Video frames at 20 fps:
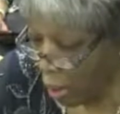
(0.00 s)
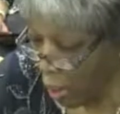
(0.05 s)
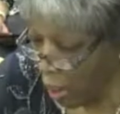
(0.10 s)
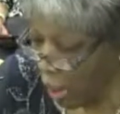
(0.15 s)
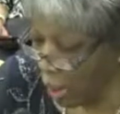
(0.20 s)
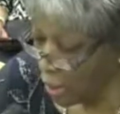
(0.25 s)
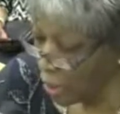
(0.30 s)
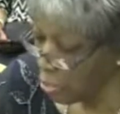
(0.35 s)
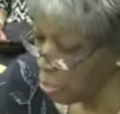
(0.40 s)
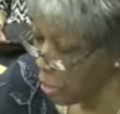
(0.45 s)

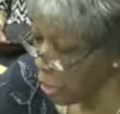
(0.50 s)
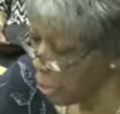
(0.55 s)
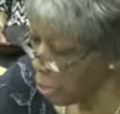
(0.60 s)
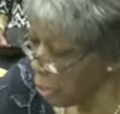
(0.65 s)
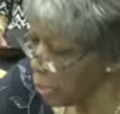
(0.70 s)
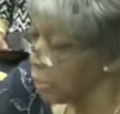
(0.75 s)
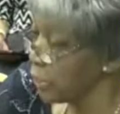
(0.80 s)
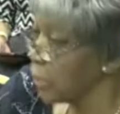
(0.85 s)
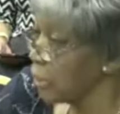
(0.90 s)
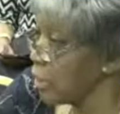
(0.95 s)
As
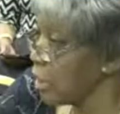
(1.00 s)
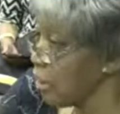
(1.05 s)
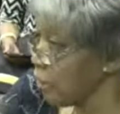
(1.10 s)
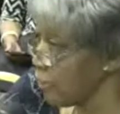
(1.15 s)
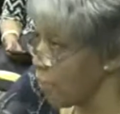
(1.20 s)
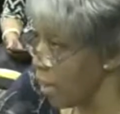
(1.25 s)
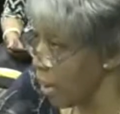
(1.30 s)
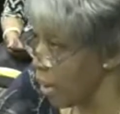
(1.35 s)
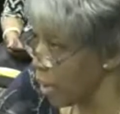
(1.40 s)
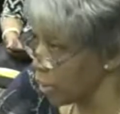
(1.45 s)
members of
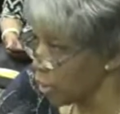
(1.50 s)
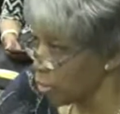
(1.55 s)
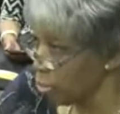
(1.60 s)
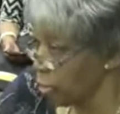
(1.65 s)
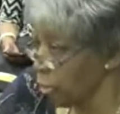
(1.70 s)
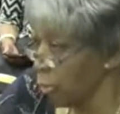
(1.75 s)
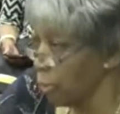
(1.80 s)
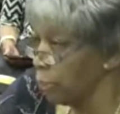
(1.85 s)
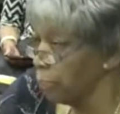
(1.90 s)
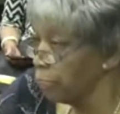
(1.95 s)

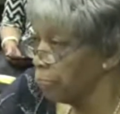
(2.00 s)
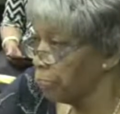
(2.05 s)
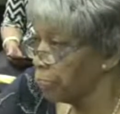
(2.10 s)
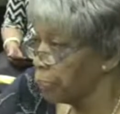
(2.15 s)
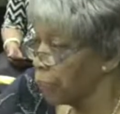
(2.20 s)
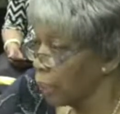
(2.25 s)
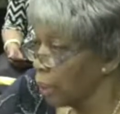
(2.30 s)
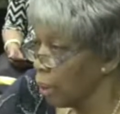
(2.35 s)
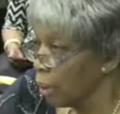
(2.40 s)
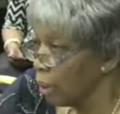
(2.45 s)
ESPER,
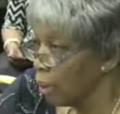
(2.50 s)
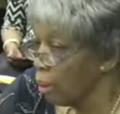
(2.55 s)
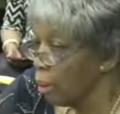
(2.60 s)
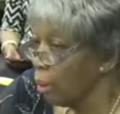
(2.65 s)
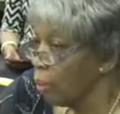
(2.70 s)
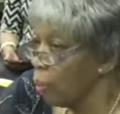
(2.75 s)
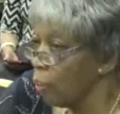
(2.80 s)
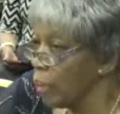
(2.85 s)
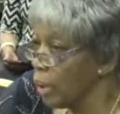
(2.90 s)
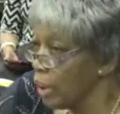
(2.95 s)

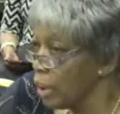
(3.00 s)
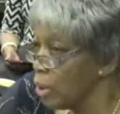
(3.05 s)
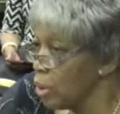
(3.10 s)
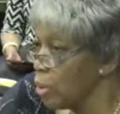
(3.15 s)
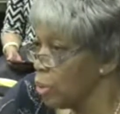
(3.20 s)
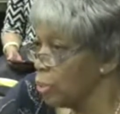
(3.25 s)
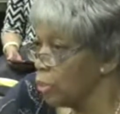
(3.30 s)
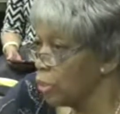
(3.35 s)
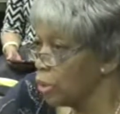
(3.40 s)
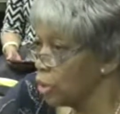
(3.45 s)
we
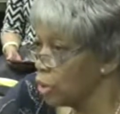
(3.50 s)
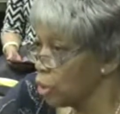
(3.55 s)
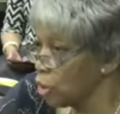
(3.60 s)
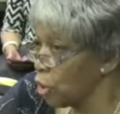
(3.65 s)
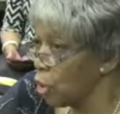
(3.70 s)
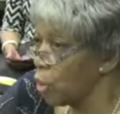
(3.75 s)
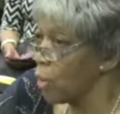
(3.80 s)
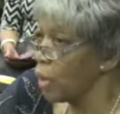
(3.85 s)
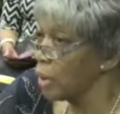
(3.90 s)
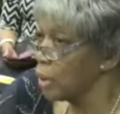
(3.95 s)
use the
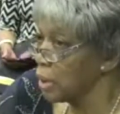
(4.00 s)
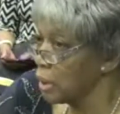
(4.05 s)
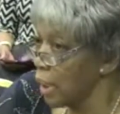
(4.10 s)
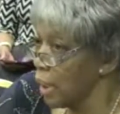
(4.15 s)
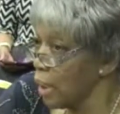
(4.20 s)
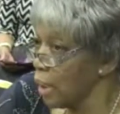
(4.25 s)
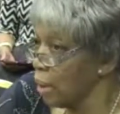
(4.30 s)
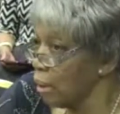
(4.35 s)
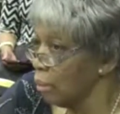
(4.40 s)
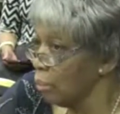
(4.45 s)
show and
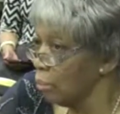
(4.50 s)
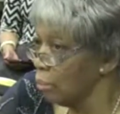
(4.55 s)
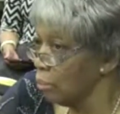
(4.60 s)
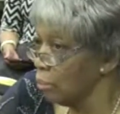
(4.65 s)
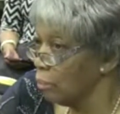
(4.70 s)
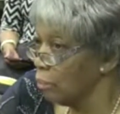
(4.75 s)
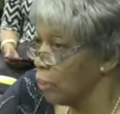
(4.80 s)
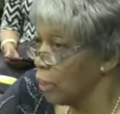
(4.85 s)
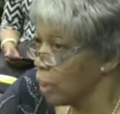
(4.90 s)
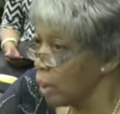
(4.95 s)
tell.
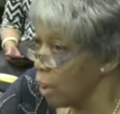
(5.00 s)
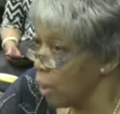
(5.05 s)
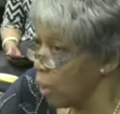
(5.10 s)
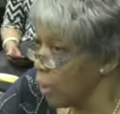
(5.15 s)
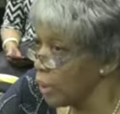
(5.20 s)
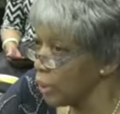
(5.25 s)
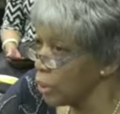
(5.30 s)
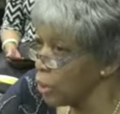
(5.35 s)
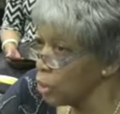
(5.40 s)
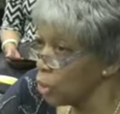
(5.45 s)
We go
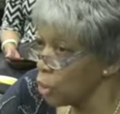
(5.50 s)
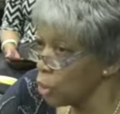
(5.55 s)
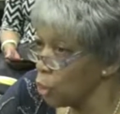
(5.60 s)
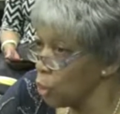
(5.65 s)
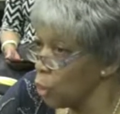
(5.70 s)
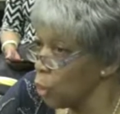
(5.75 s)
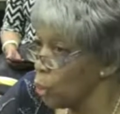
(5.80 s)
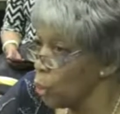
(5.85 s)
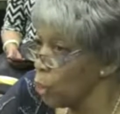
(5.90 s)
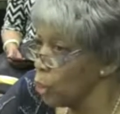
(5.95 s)
into
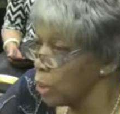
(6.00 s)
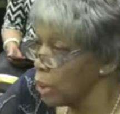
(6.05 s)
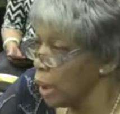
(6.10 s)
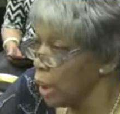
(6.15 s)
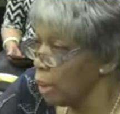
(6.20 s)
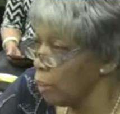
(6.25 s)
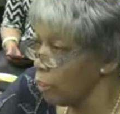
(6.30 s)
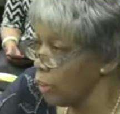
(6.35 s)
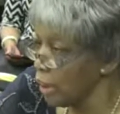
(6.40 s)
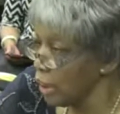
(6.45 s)
schools
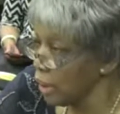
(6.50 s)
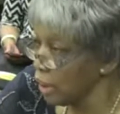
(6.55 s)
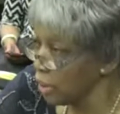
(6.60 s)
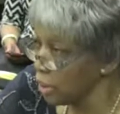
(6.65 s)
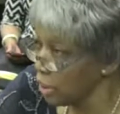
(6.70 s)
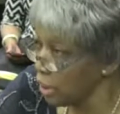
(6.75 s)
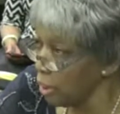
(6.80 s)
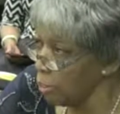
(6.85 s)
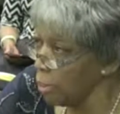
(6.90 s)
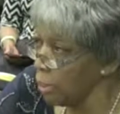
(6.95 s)
and we
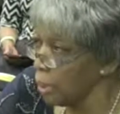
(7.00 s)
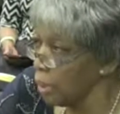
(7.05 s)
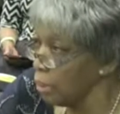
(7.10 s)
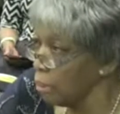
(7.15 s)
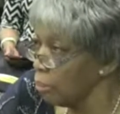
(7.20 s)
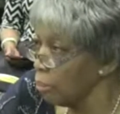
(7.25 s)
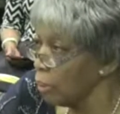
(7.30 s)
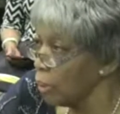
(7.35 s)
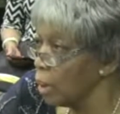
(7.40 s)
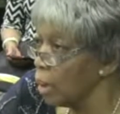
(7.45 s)
exhibit,
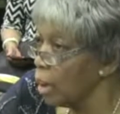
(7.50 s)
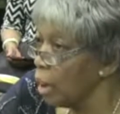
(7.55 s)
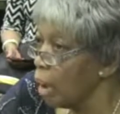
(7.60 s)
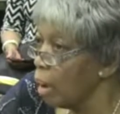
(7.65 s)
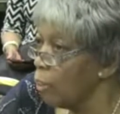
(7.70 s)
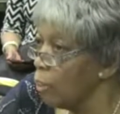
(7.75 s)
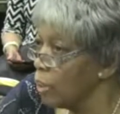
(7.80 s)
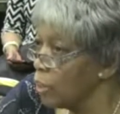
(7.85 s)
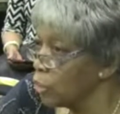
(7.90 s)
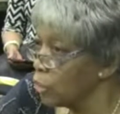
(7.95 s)

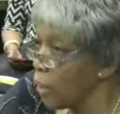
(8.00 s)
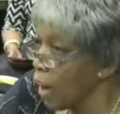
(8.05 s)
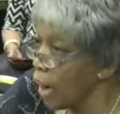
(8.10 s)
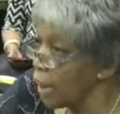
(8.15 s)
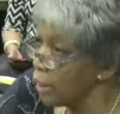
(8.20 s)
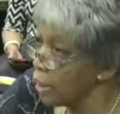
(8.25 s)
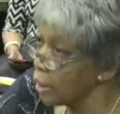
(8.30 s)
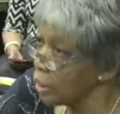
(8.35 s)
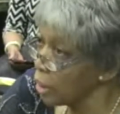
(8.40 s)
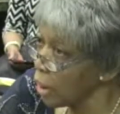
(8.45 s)
and we try
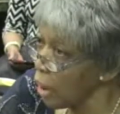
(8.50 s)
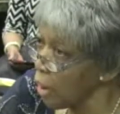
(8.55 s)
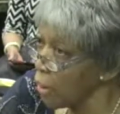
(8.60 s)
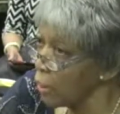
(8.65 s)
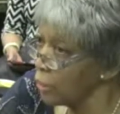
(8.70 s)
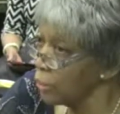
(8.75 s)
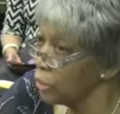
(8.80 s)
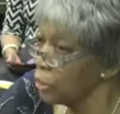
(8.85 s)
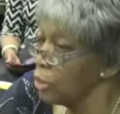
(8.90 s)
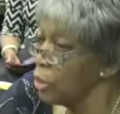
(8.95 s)
to
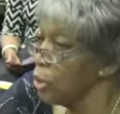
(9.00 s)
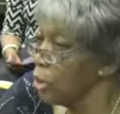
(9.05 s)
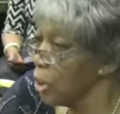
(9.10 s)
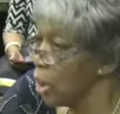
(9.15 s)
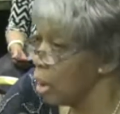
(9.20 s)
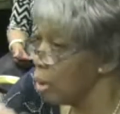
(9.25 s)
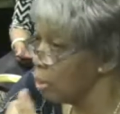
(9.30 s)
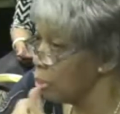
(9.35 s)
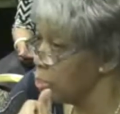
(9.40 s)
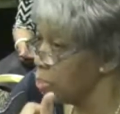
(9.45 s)
encourage
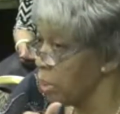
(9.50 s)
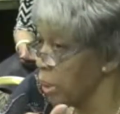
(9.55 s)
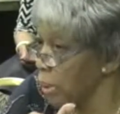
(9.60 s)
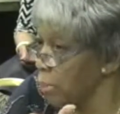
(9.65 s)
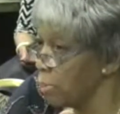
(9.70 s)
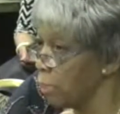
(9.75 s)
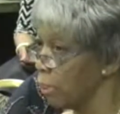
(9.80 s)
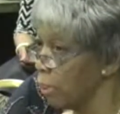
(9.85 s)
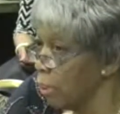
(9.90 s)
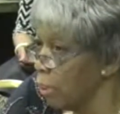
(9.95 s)
young
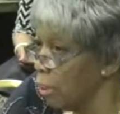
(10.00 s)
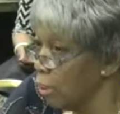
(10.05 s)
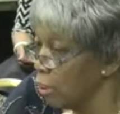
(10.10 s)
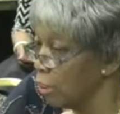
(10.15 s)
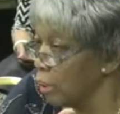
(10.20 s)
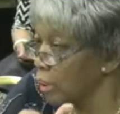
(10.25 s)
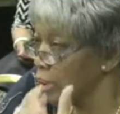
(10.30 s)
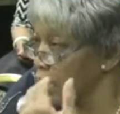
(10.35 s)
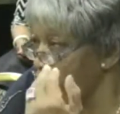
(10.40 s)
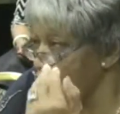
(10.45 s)
people,
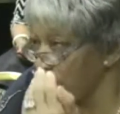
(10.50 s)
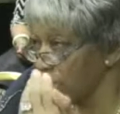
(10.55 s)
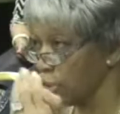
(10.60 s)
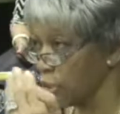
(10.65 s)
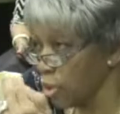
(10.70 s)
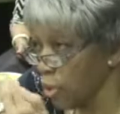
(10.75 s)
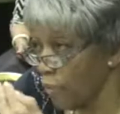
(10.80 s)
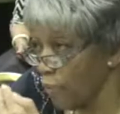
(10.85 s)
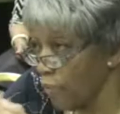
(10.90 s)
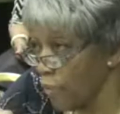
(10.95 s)
because that's
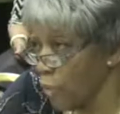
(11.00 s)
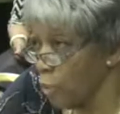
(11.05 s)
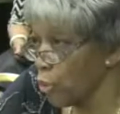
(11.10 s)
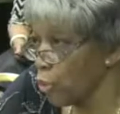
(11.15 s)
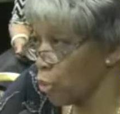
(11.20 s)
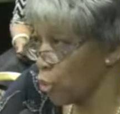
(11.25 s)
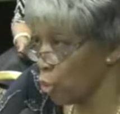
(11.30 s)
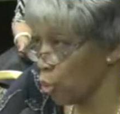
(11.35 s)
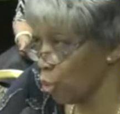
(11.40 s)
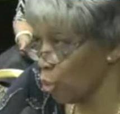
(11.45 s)
your
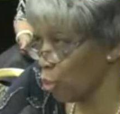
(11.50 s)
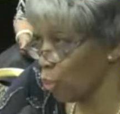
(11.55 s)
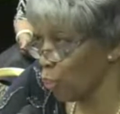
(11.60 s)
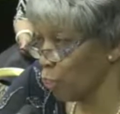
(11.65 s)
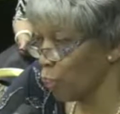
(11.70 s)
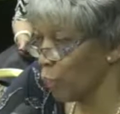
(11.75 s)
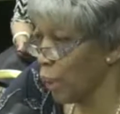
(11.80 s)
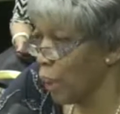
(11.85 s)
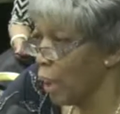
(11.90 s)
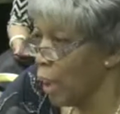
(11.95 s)
future.
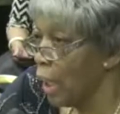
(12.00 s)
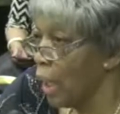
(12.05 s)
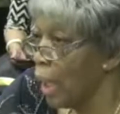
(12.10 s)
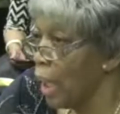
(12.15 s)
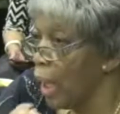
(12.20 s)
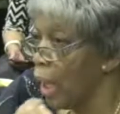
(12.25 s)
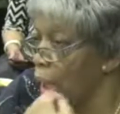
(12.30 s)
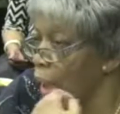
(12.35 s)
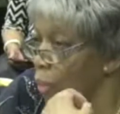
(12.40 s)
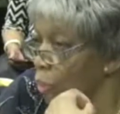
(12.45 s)

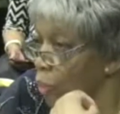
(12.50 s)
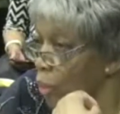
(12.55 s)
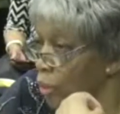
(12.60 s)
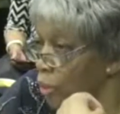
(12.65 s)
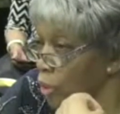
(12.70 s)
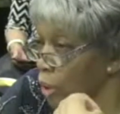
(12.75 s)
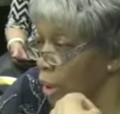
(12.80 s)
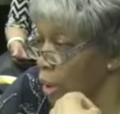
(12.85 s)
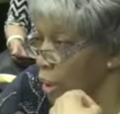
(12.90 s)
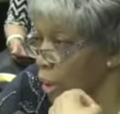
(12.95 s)
And we
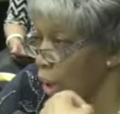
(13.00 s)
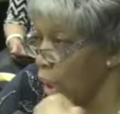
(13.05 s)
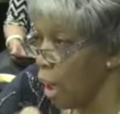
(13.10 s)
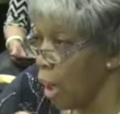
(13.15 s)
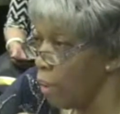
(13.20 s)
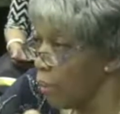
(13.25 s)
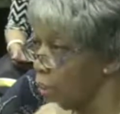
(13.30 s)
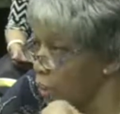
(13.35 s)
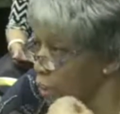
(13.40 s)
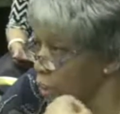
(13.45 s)

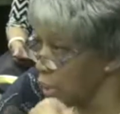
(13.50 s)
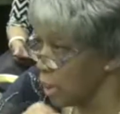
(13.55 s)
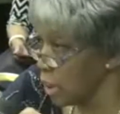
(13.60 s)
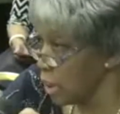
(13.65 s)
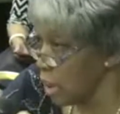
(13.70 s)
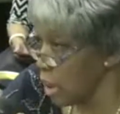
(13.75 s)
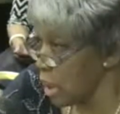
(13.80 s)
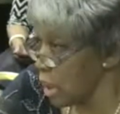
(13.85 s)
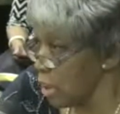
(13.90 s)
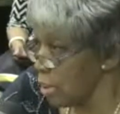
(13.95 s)
encourage
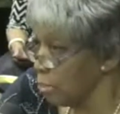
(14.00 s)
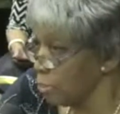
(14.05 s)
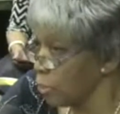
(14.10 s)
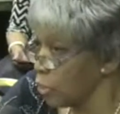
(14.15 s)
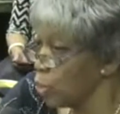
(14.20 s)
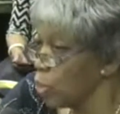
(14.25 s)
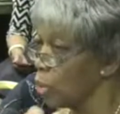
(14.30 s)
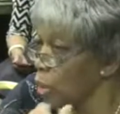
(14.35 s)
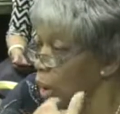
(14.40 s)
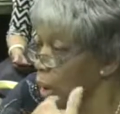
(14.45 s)
them
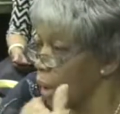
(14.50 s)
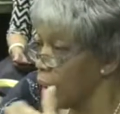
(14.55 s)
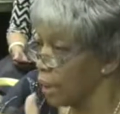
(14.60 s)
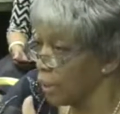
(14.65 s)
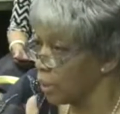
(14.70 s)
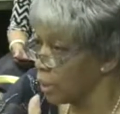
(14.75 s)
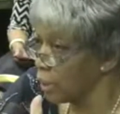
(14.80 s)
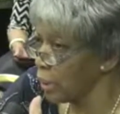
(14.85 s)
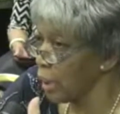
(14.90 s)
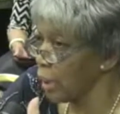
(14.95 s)
to
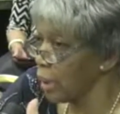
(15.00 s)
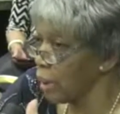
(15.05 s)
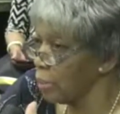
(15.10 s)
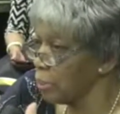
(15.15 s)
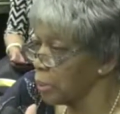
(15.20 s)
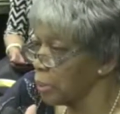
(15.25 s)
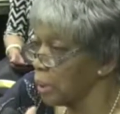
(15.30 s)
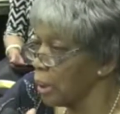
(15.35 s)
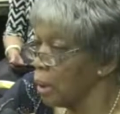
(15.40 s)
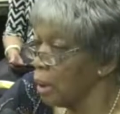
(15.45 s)
collect stamps.